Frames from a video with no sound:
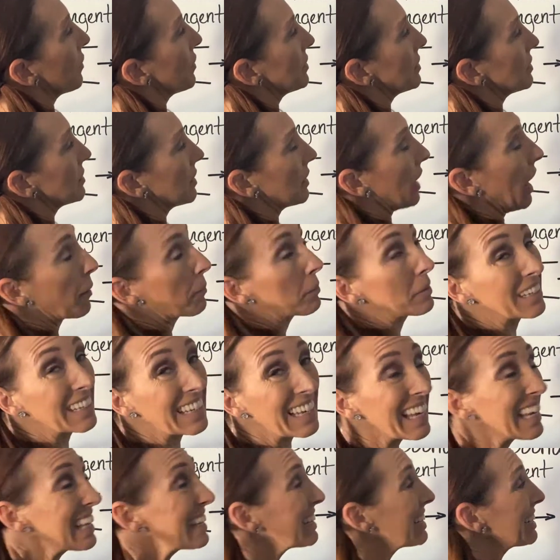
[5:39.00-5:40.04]
this is
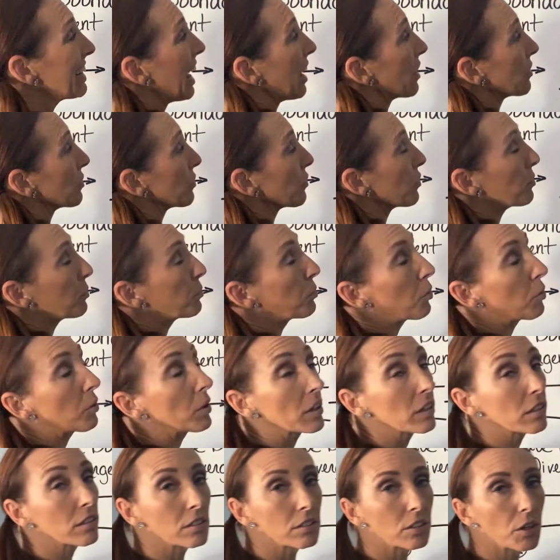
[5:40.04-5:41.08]
happening in and out of the
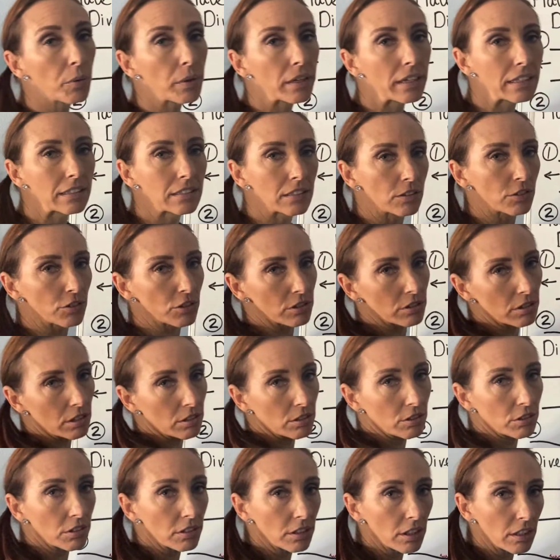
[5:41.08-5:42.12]
board. So it isn't just a
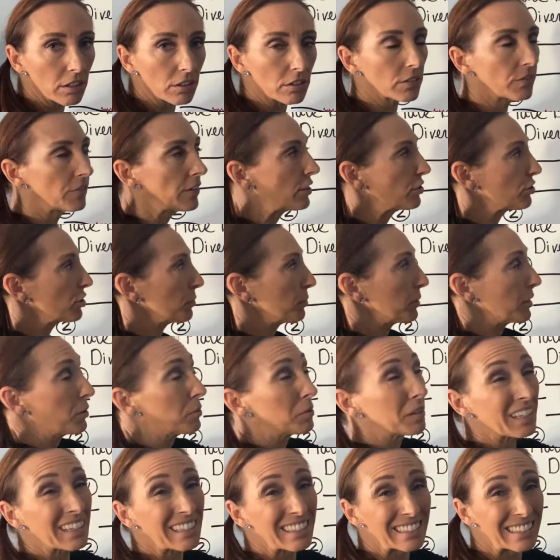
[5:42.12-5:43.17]
circular feature, but it
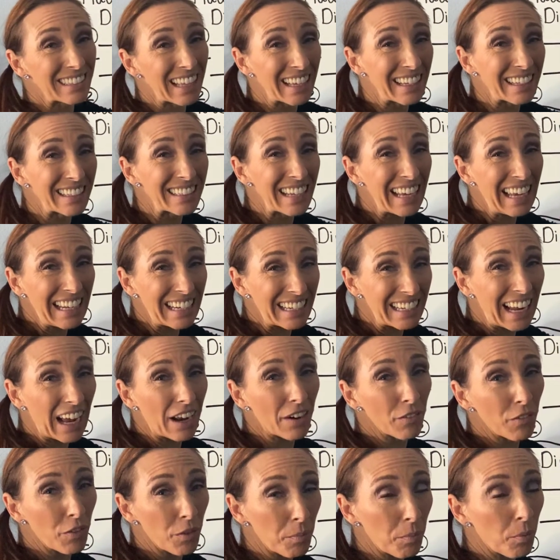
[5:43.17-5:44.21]
would extend in and
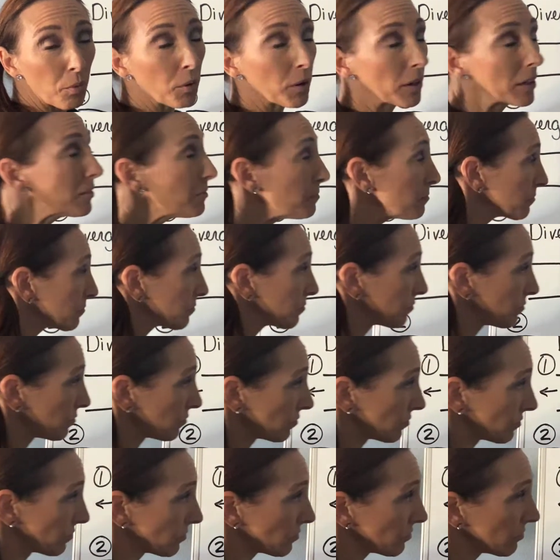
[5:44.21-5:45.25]
out of the board
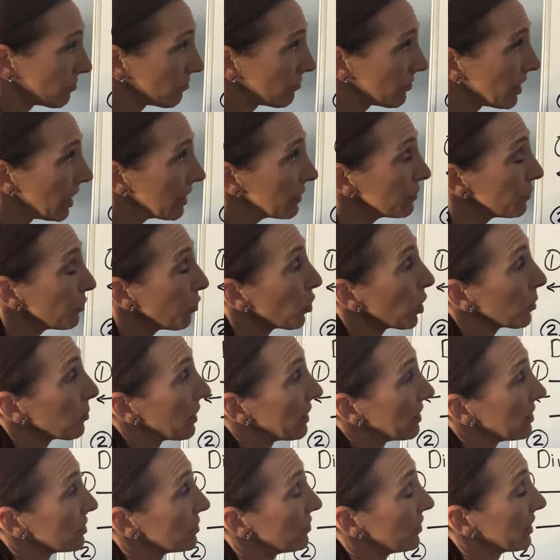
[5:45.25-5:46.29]
and form
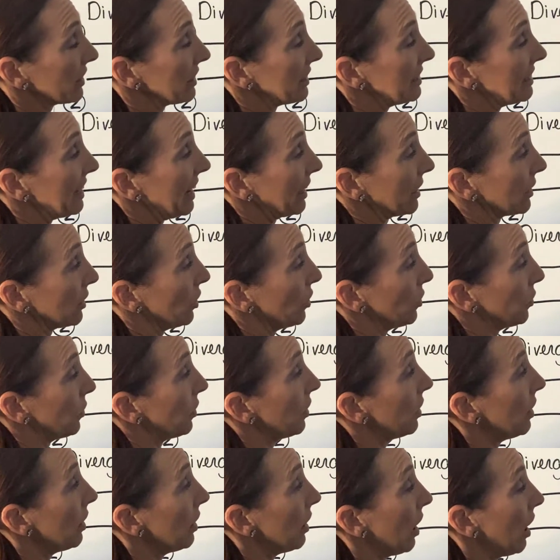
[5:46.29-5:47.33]
like this very
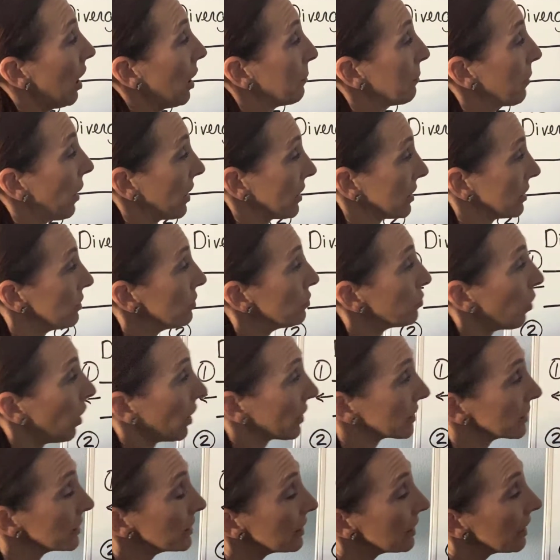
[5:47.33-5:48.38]
narrow body of
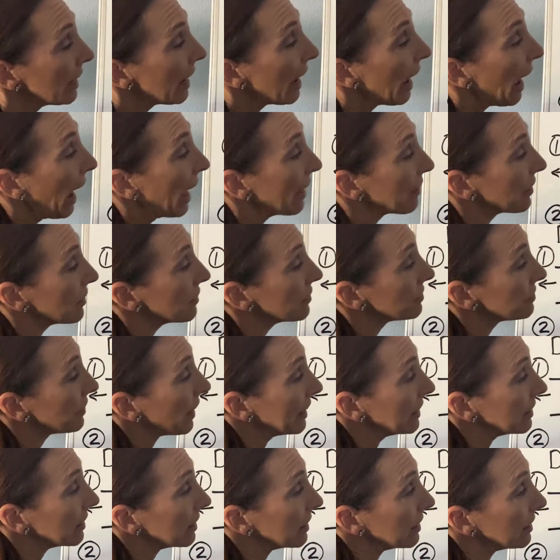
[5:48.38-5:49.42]
water. And then
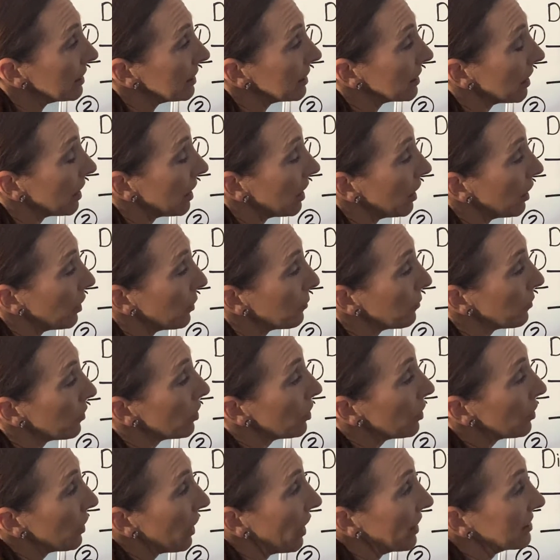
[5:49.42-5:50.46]
finally,
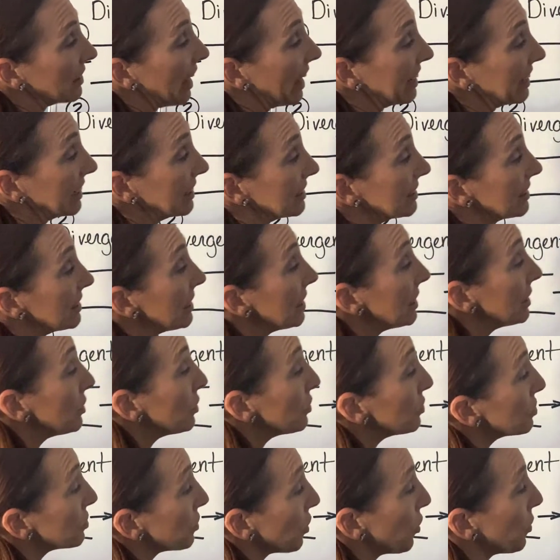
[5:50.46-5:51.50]
as that
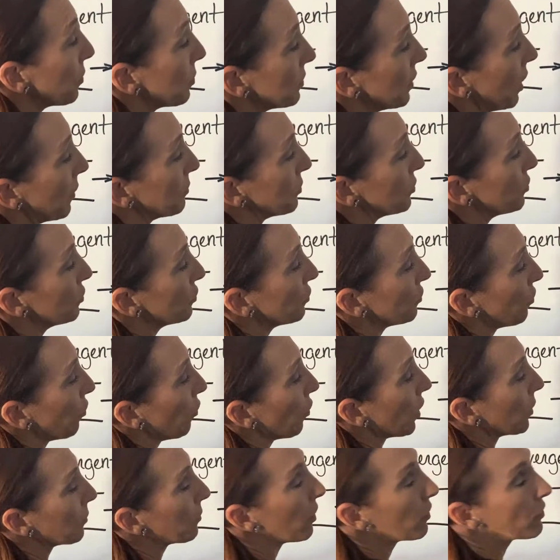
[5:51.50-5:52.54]
continues to open up, you'd
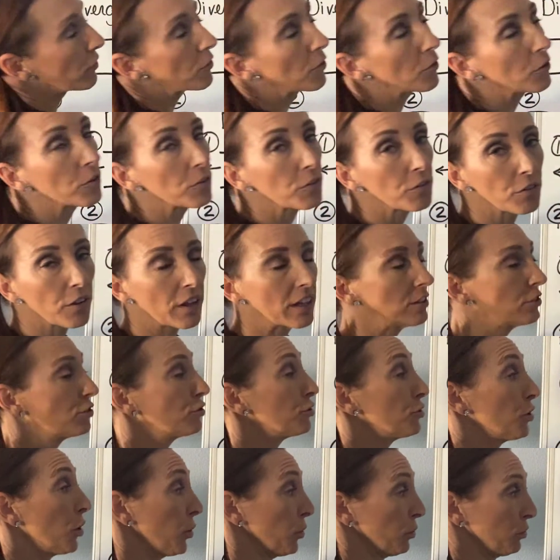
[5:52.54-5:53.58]
form a
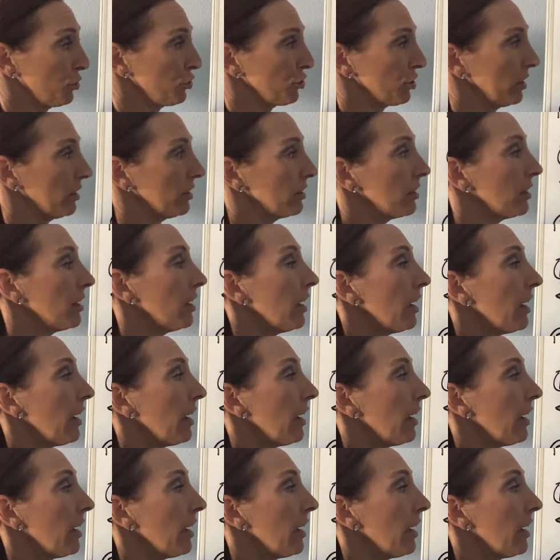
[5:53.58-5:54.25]
full-fledged ocean.